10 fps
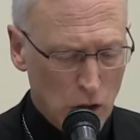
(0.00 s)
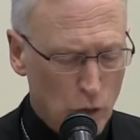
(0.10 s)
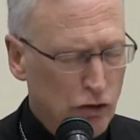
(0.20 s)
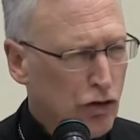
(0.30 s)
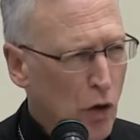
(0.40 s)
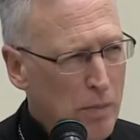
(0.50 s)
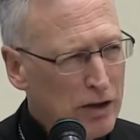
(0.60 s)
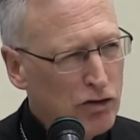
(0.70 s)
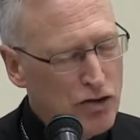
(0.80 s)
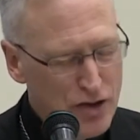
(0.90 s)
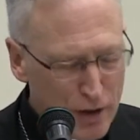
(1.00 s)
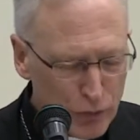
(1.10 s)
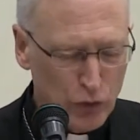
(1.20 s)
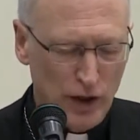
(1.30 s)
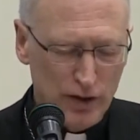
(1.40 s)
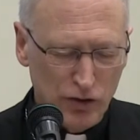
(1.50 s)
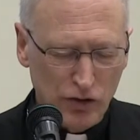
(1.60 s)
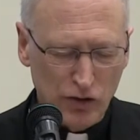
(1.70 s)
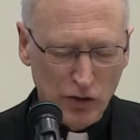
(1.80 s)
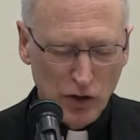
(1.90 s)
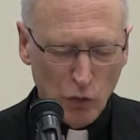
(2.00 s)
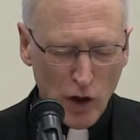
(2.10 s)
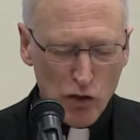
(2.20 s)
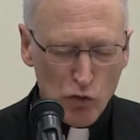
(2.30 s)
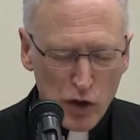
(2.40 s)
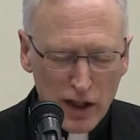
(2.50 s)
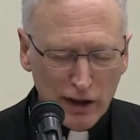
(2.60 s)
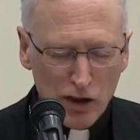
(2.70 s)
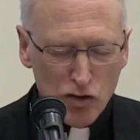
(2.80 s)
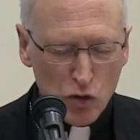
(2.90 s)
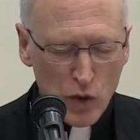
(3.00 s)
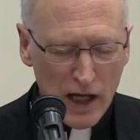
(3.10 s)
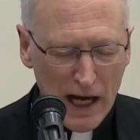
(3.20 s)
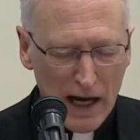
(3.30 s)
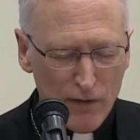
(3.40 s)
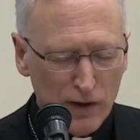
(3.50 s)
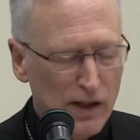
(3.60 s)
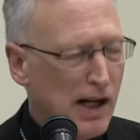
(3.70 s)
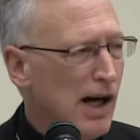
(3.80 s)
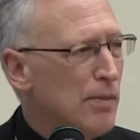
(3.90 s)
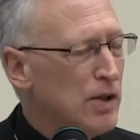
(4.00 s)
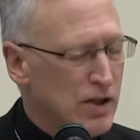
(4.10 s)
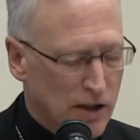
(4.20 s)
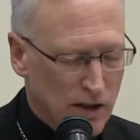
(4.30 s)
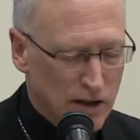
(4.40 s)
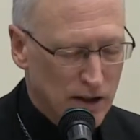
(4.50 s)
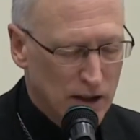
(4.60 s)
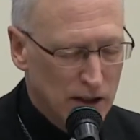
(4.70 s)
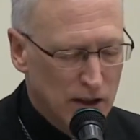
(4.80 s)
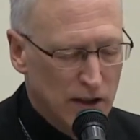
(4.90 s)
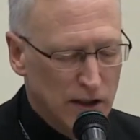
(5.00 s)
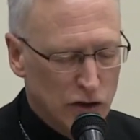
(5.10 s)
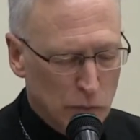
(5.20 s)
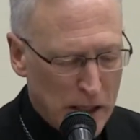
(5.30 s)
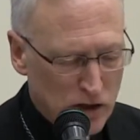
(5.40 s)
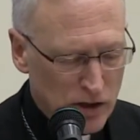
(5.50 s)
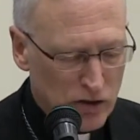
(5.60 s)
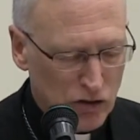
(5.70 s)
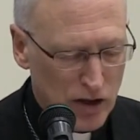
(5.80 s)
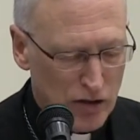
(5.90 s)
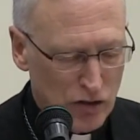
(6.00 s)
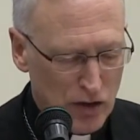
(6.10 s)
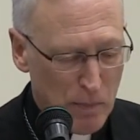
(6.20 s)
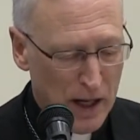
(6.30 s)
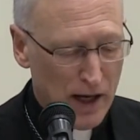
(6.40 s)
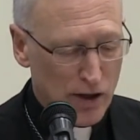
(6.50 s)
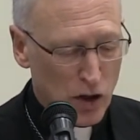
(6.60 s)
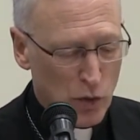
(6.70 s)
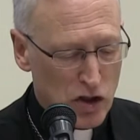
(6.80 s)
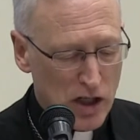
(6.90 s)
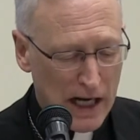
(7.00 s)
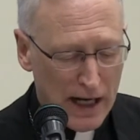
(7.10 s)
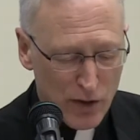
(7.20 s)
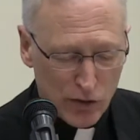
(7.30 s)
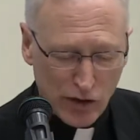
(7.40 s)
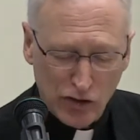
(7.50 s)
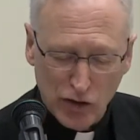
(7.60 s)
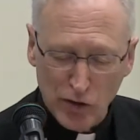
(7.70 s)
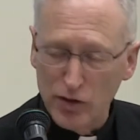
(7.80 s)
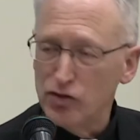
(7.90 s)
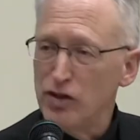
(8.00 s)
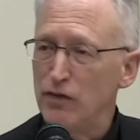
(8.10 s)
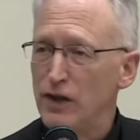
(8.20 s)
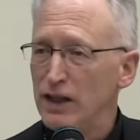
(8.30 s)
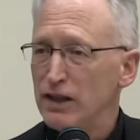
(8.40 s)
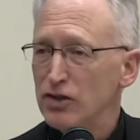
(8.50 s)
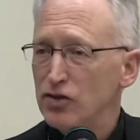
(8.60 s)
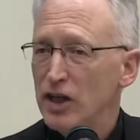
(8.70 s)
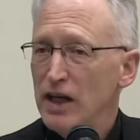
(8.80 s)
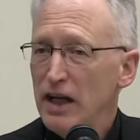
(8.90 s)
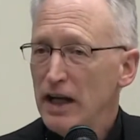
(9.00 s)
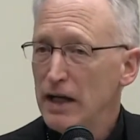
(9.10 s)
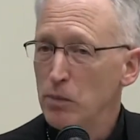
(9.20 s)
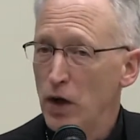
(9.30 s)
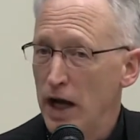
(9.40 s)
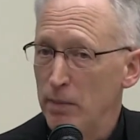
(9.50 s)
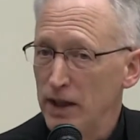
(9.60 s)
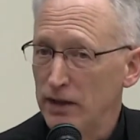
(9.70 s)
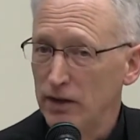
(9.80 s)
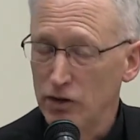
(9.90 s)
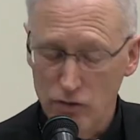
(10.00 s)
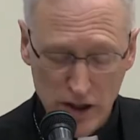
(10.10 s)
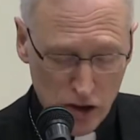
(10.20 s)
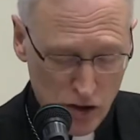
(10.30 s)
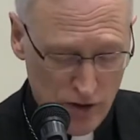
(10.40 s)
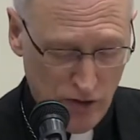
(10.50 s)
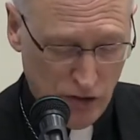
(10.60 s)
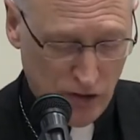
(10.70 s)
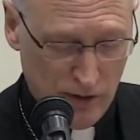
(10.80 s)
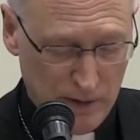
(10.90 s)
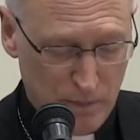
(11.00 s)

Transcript: With so much difference, what really do we have in common here, especially since the banner which gathers us here this evening is Abrahamic traditions?